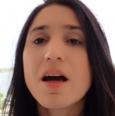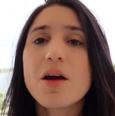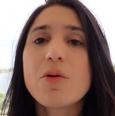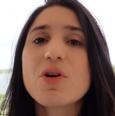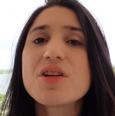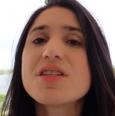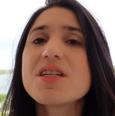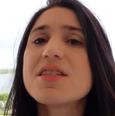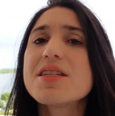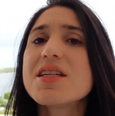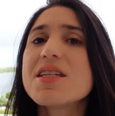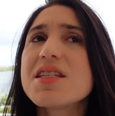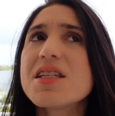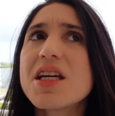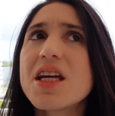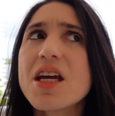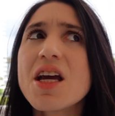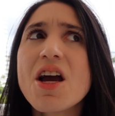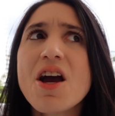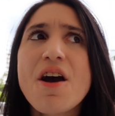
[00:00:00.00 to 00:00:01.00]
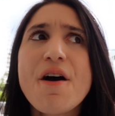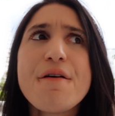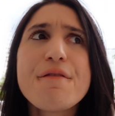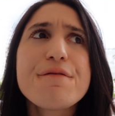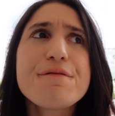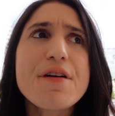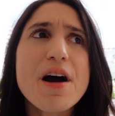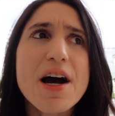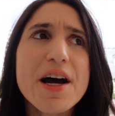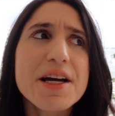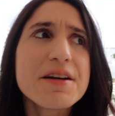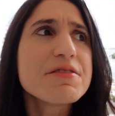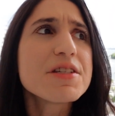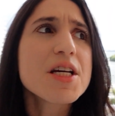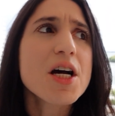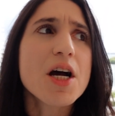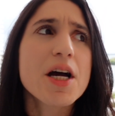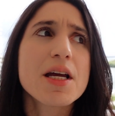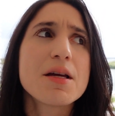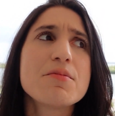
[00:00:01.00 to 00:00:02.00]
I went to Disney 5
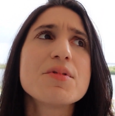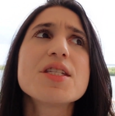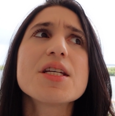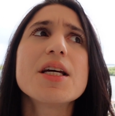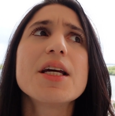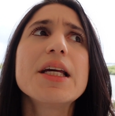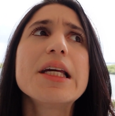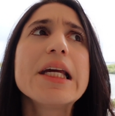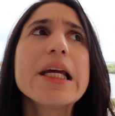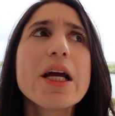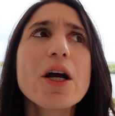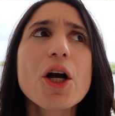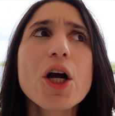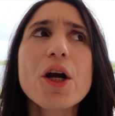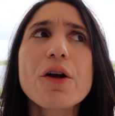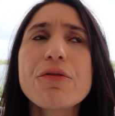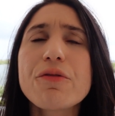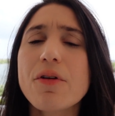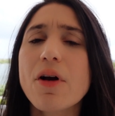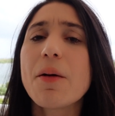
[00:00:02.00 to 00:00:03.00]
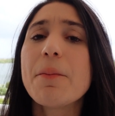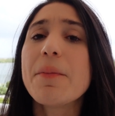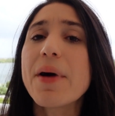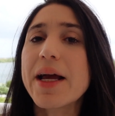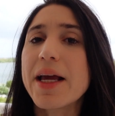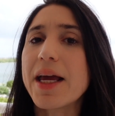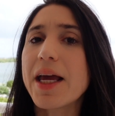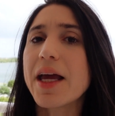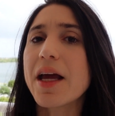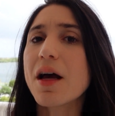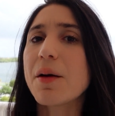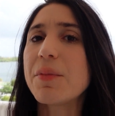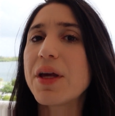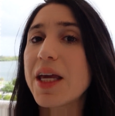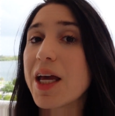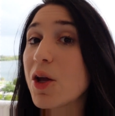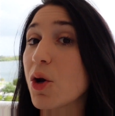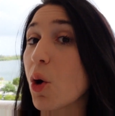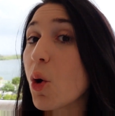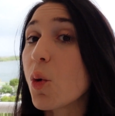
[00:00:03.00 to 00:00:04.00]
times a year from
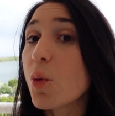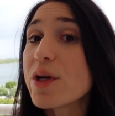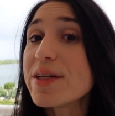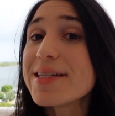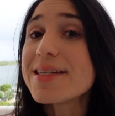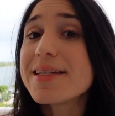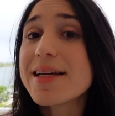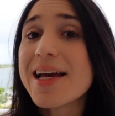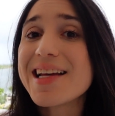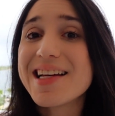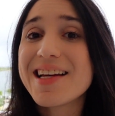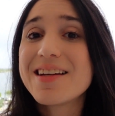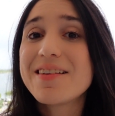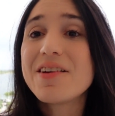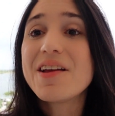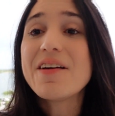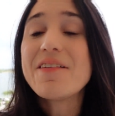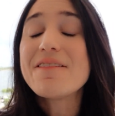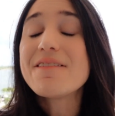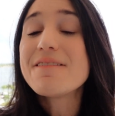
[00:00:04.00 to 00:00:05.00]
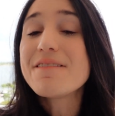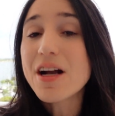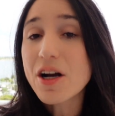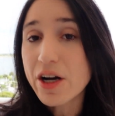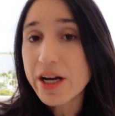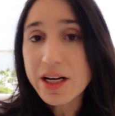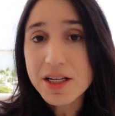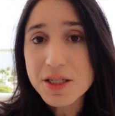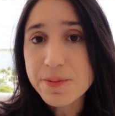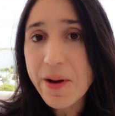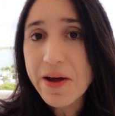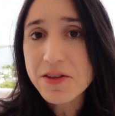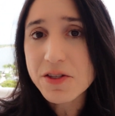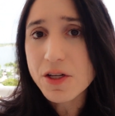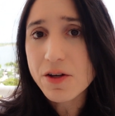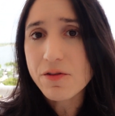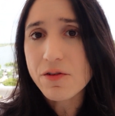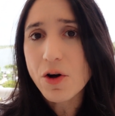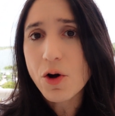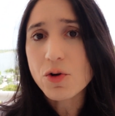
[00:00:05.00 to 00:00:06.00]
Miami and always stayed in very
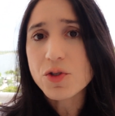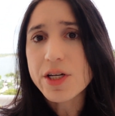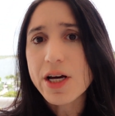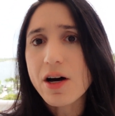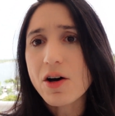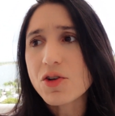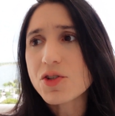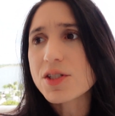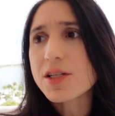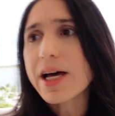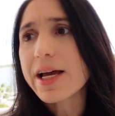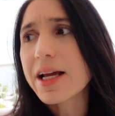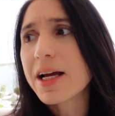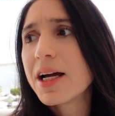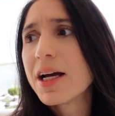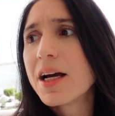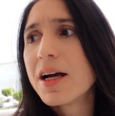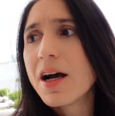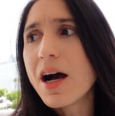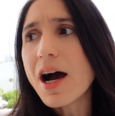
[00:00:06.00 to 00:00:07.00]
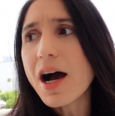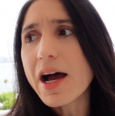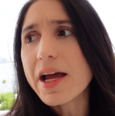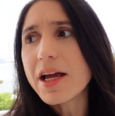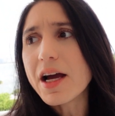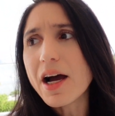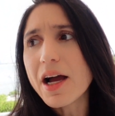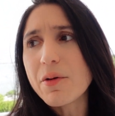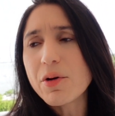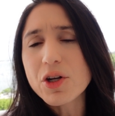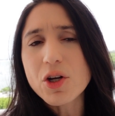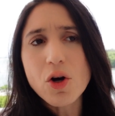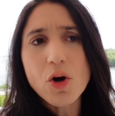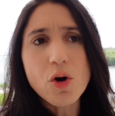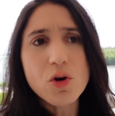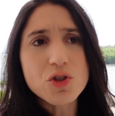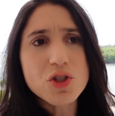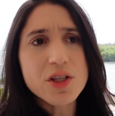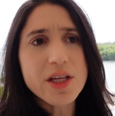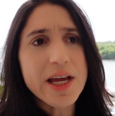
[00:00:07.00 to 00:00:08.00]
expensive hotels. Like I would
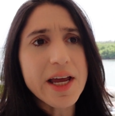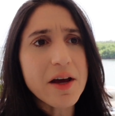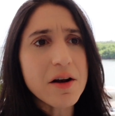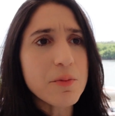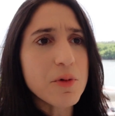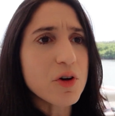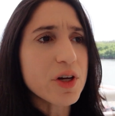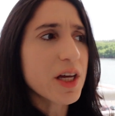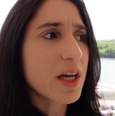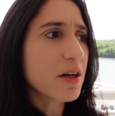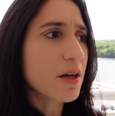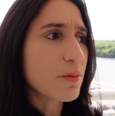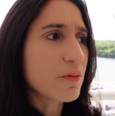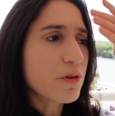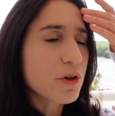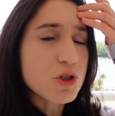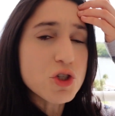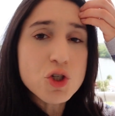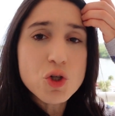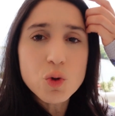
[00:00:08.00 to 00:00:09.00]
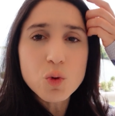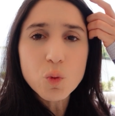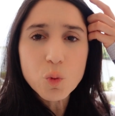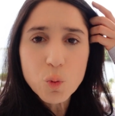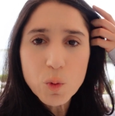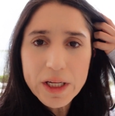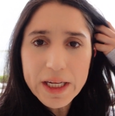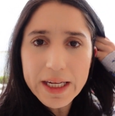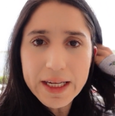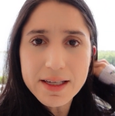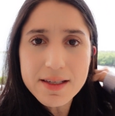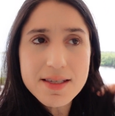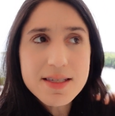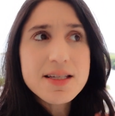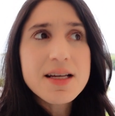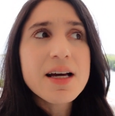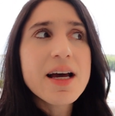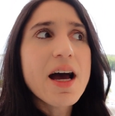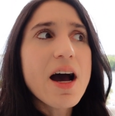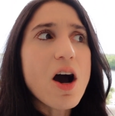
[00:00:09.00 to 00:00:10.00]
go to the Animal Kingdom for 2
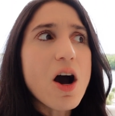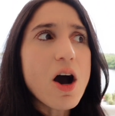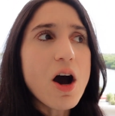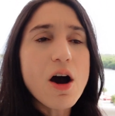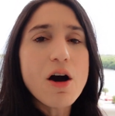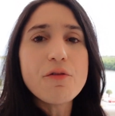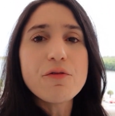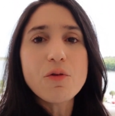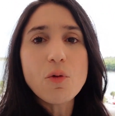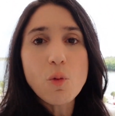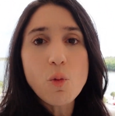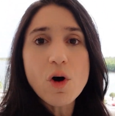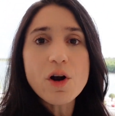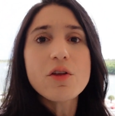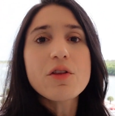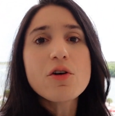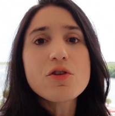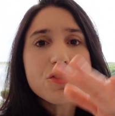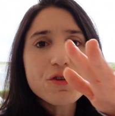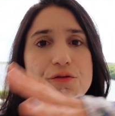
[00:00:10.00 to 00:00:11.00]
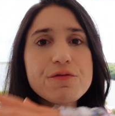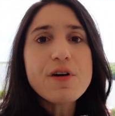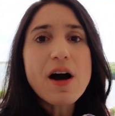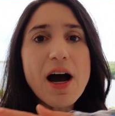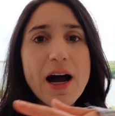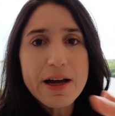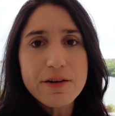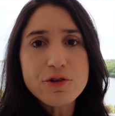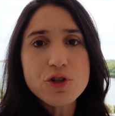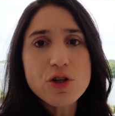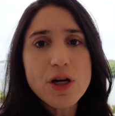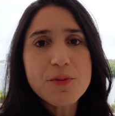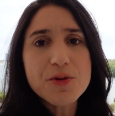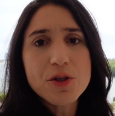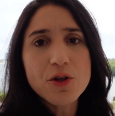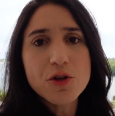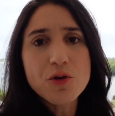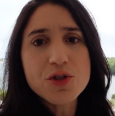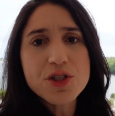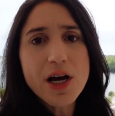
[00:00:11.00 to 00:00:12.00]
weeks of one of those 5
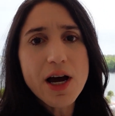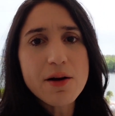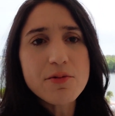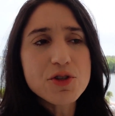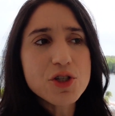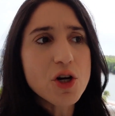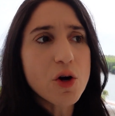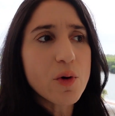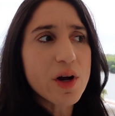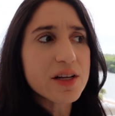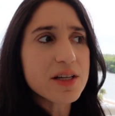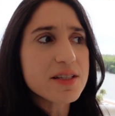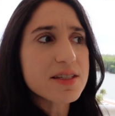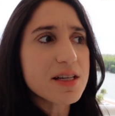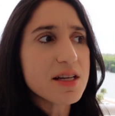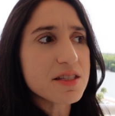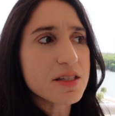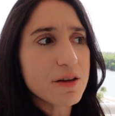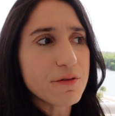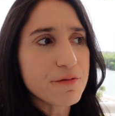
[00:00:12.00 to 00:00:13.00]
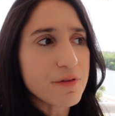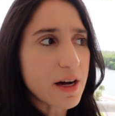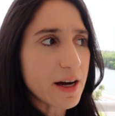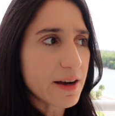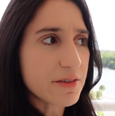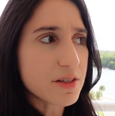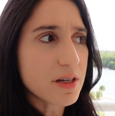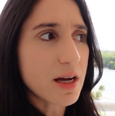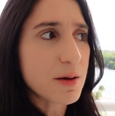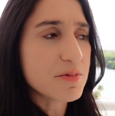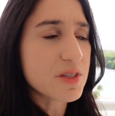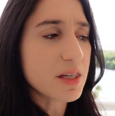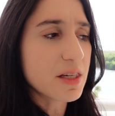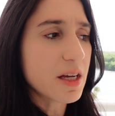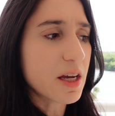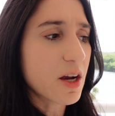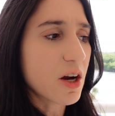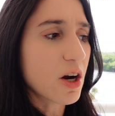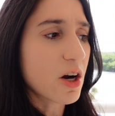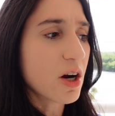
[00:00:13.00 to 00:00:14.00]
trips. In other words, I was going to Disney 5 times a
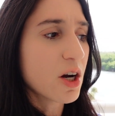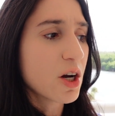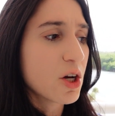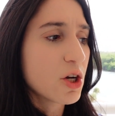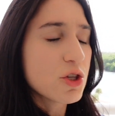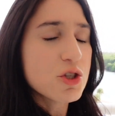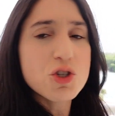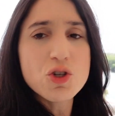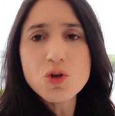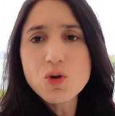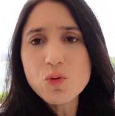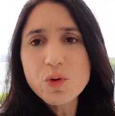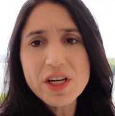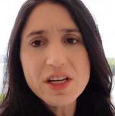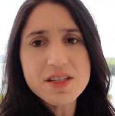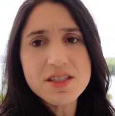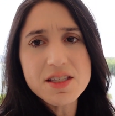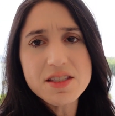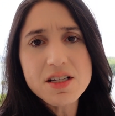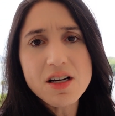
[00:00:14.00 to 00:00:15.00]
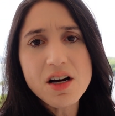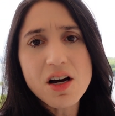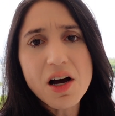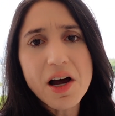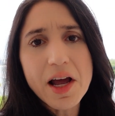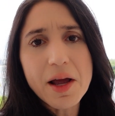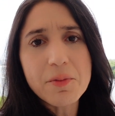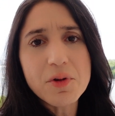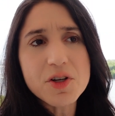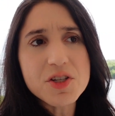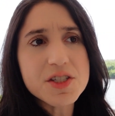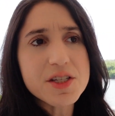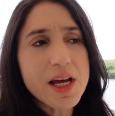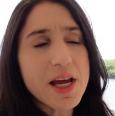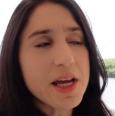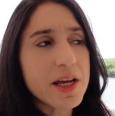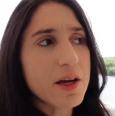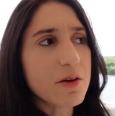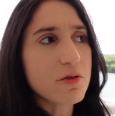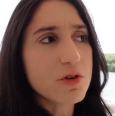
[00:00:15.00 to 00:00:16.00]
year, 2 weeks a time,
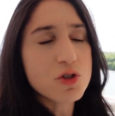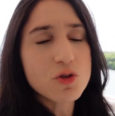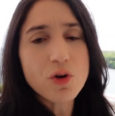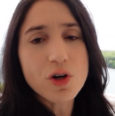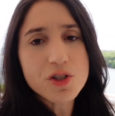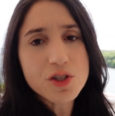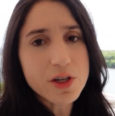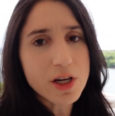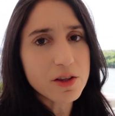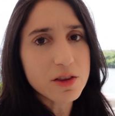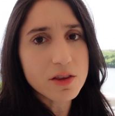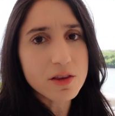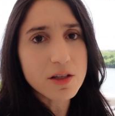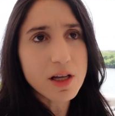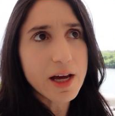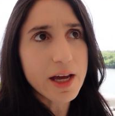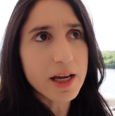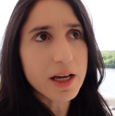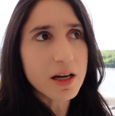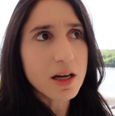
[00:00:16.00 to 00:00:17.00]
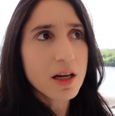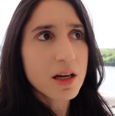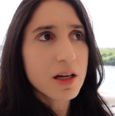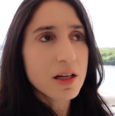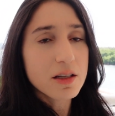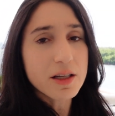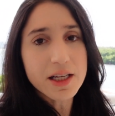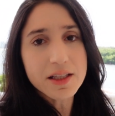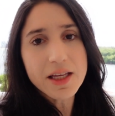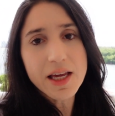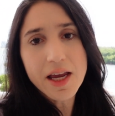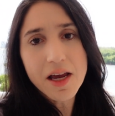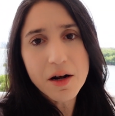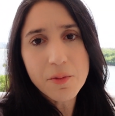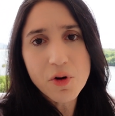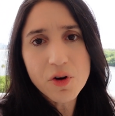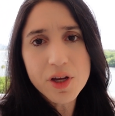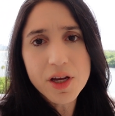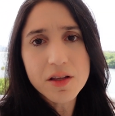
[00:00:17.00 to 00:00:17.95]
staying in resorts like the Animal